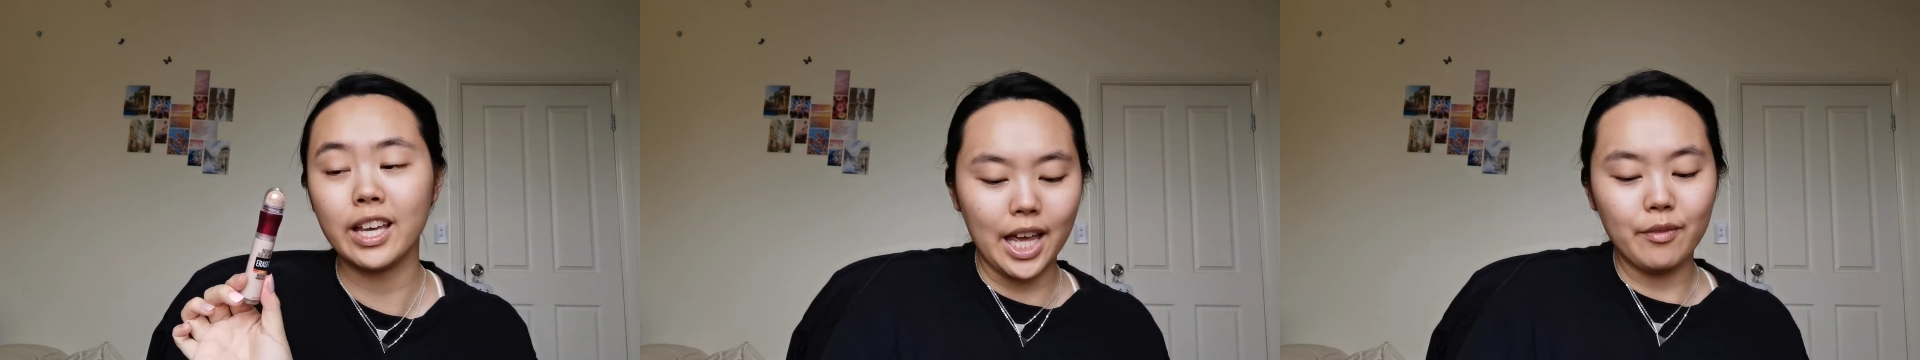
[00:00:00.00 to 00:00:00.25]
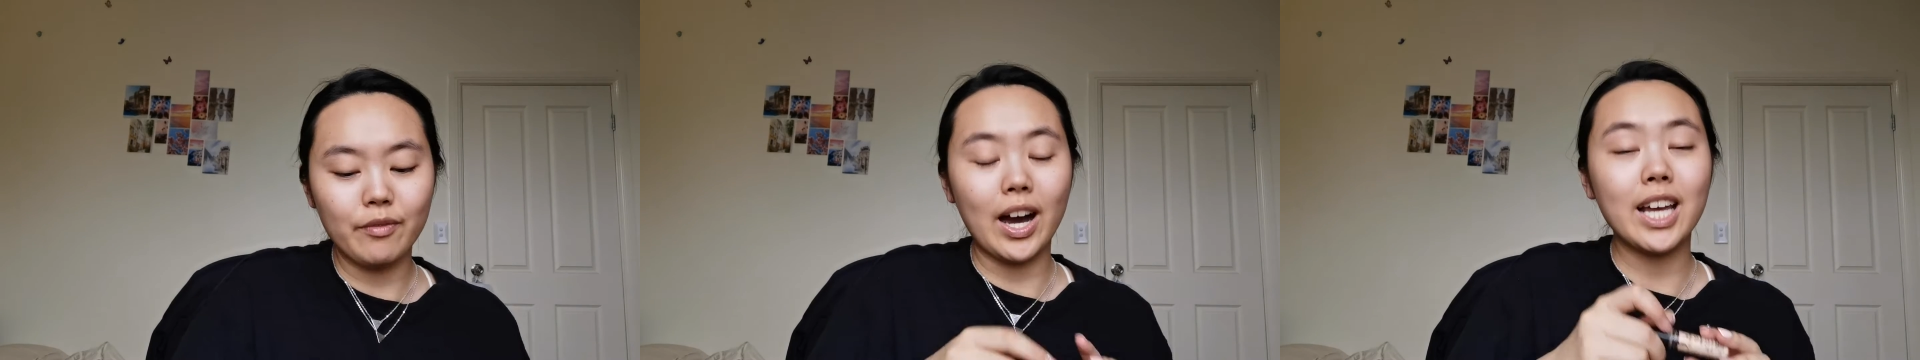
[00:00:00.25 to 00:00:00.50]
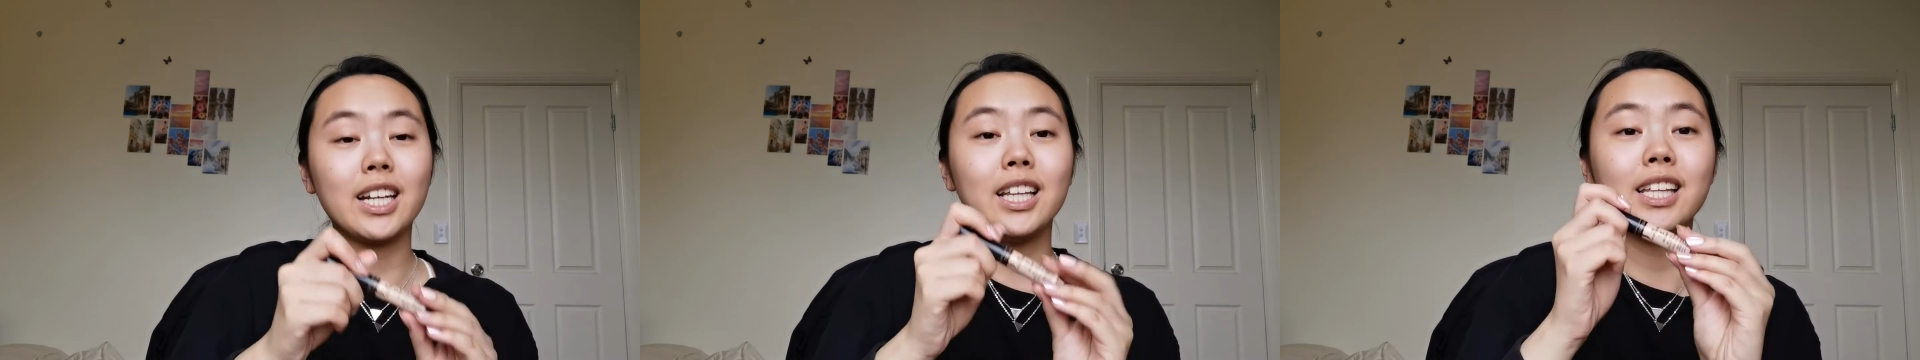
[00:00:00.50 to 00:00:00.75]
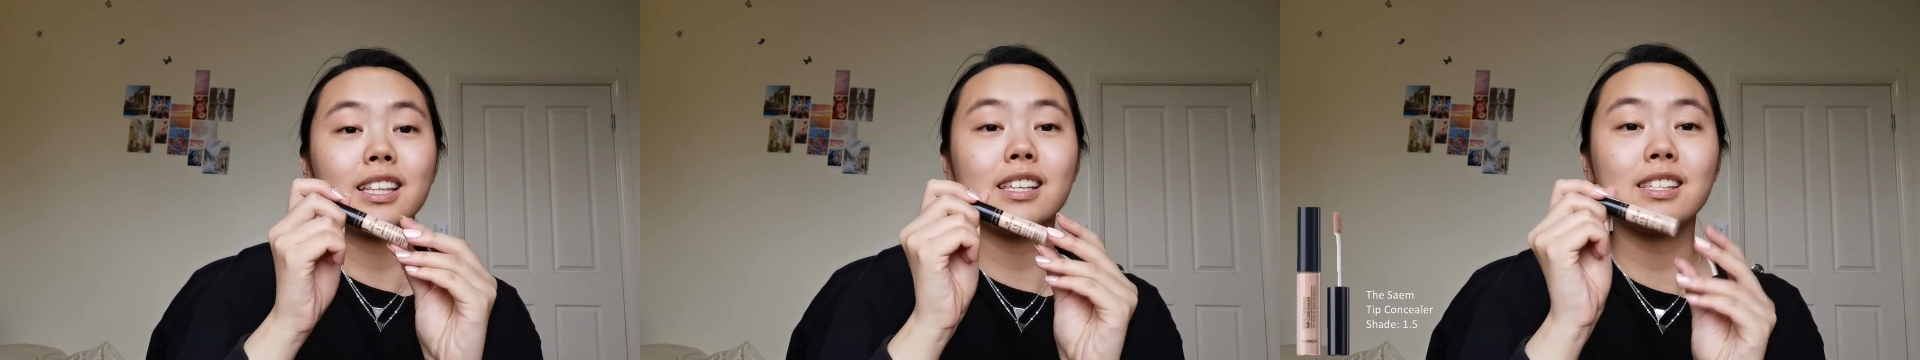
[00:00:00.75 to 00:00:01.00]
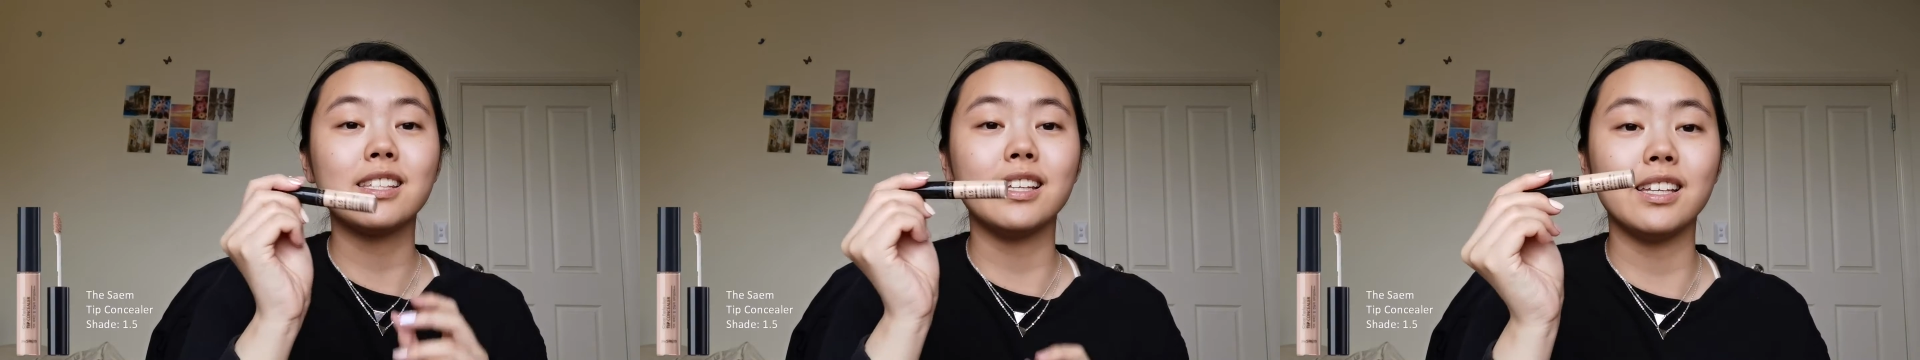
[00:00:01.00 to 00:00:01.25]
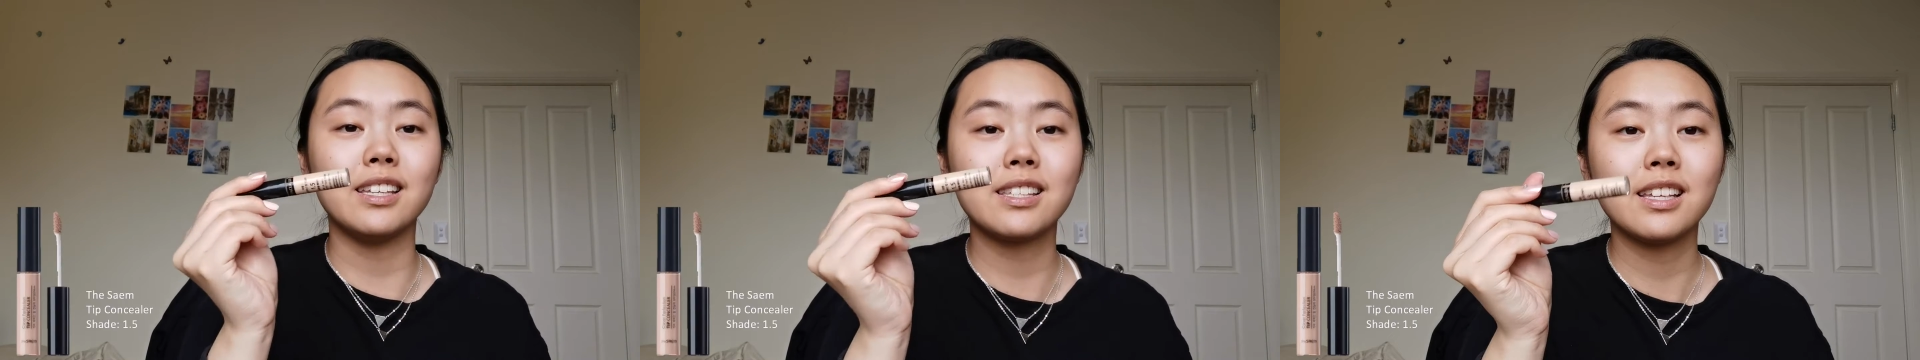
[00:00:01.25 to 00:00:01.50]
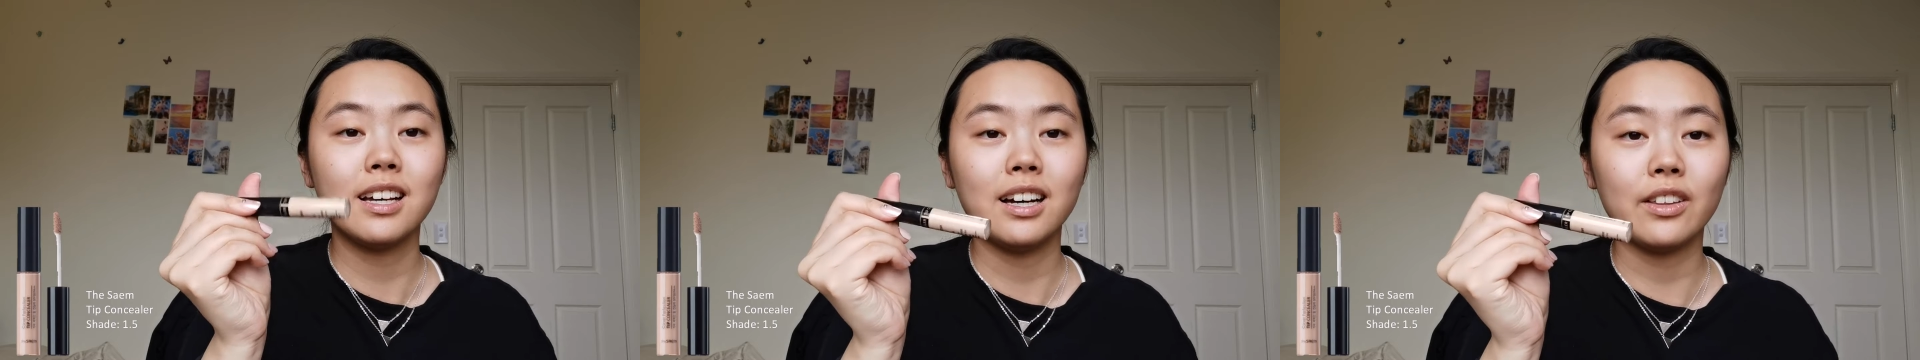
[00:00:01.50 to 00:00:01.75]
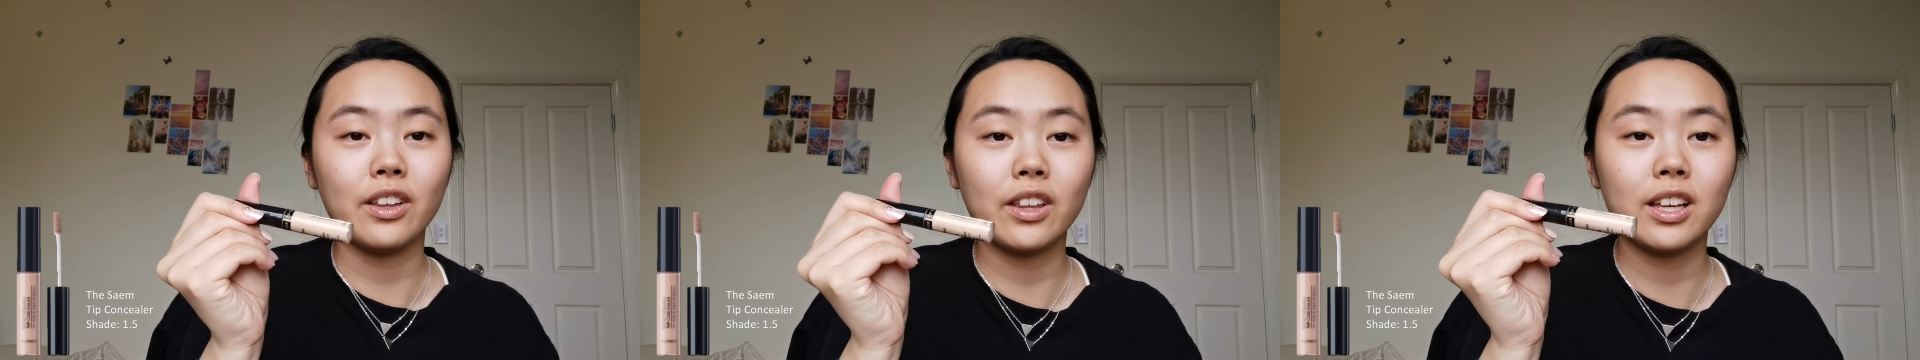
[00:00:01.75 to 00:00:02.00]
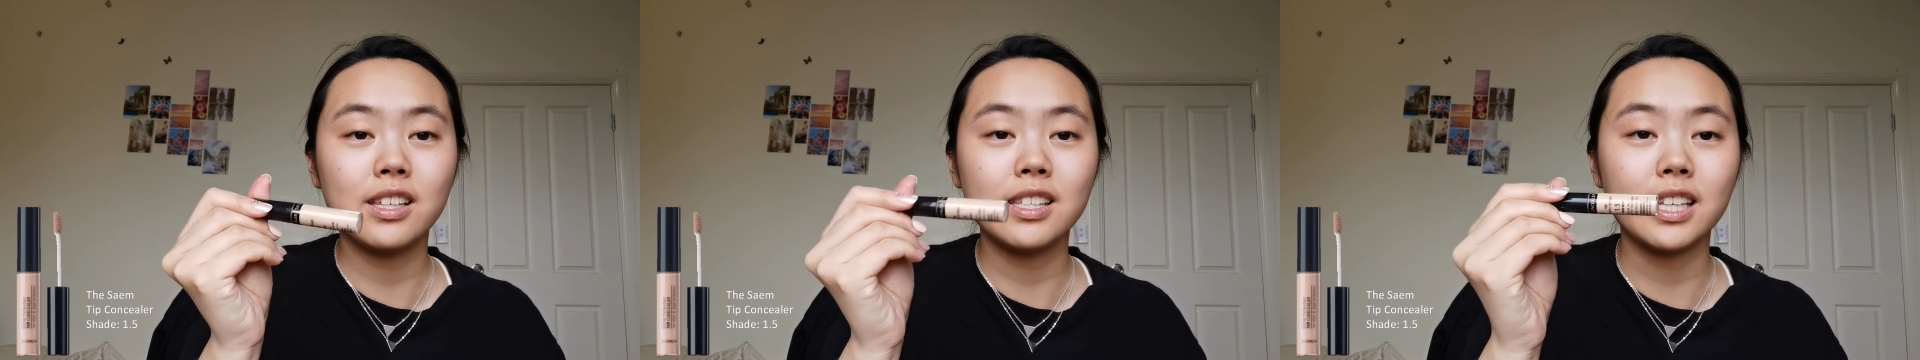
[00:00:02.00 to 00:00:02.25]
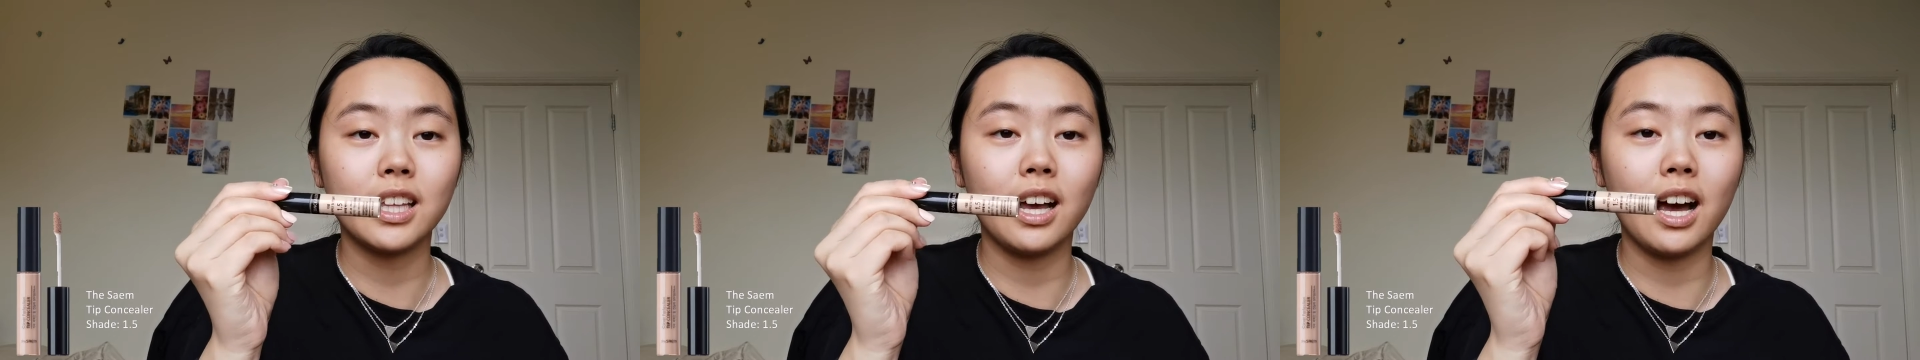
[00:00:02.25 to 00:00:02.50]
And finally, this is another concealer